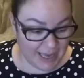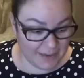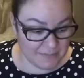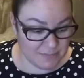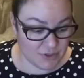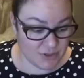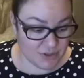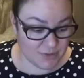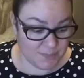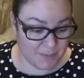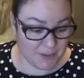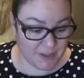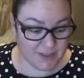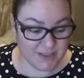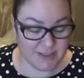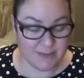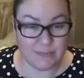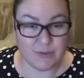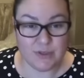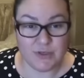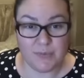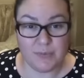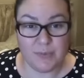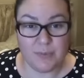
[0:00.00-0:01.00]
Just because I'm
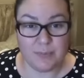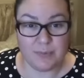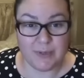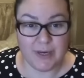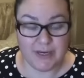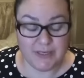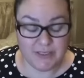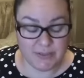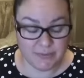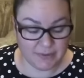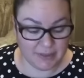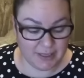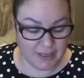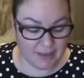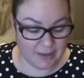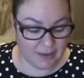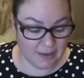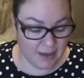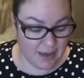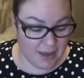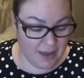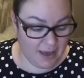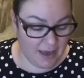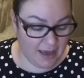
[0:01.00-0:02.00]
so impressed with
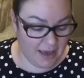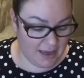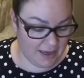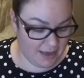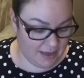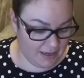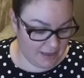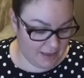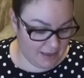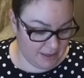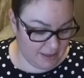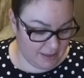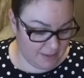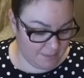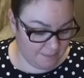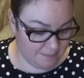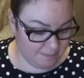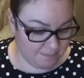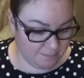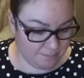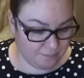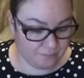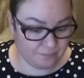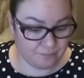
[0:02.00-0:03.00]

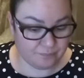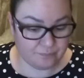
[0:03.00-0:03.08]
it.